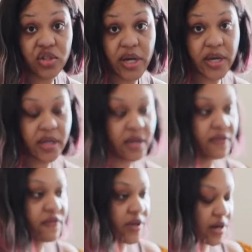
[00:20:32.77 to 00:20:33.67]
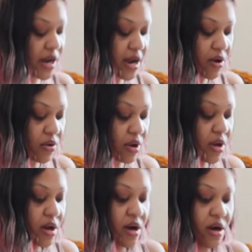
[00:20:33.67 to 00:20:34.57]
trying to figure out
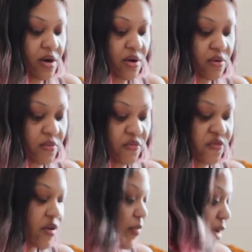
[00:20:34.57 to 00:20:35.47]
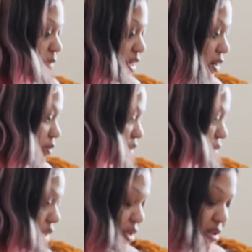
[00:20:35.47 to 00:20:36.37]
a home for my makeup
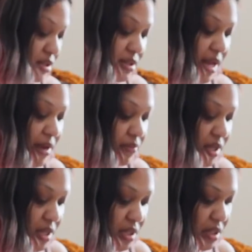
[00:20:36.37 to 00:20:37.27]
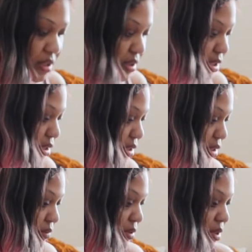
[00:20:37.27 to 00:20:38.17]
so they can just stop being in these
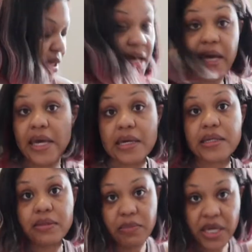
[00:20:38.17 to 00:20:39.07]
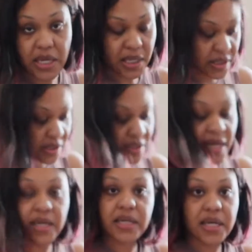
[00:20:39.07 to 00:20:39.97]
ugly is bags because
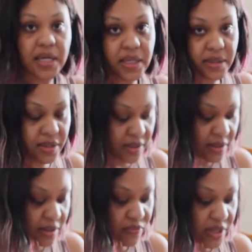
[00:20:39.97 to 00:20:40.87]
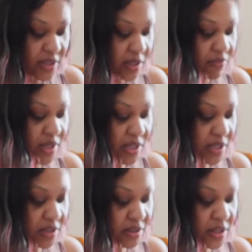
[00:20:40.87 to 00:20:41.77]
I didn't have these ugly Rigby
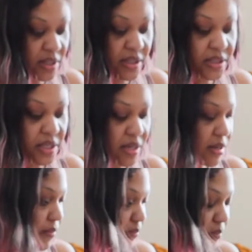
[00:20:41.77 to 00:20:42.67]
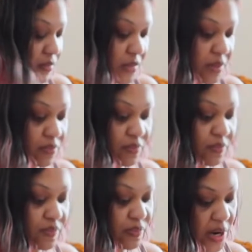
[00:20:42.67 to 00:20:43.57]
bags um,
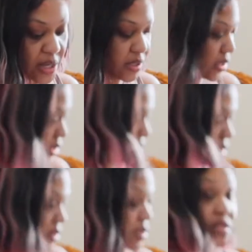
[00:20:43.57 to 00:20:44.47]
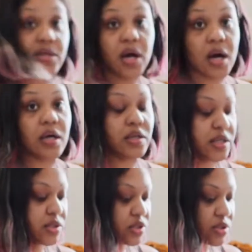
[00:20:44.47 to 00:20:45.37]
probably since
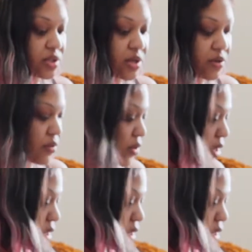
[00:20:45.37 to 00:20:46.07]
college so